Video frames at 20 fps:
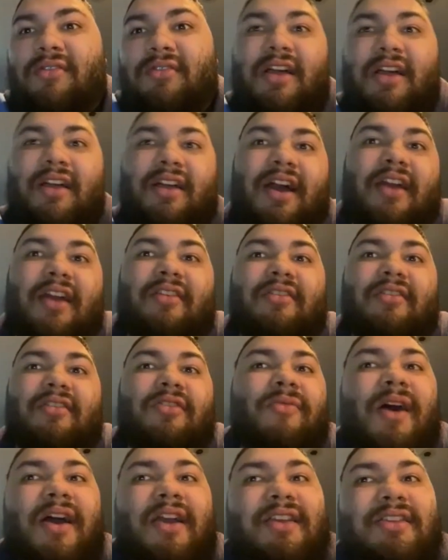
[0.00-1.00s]
Like I don't know
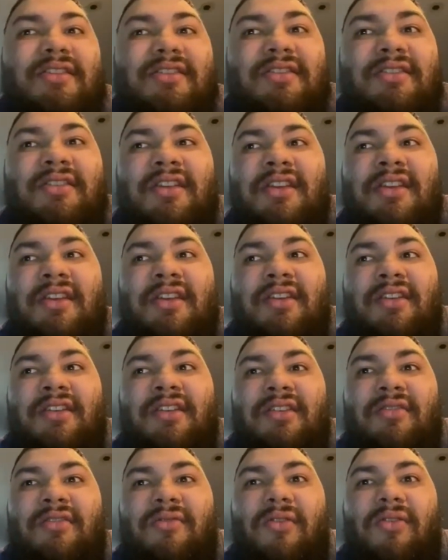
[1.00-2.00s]
why he's
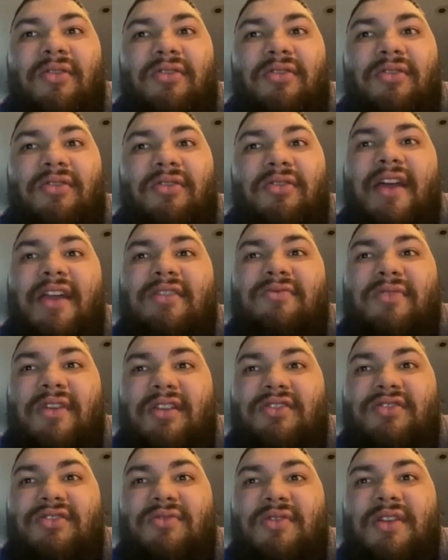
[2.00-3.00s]
all the way down at
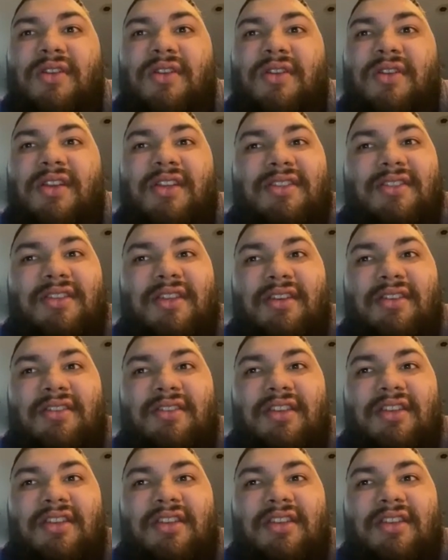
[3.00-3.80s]
rank 26.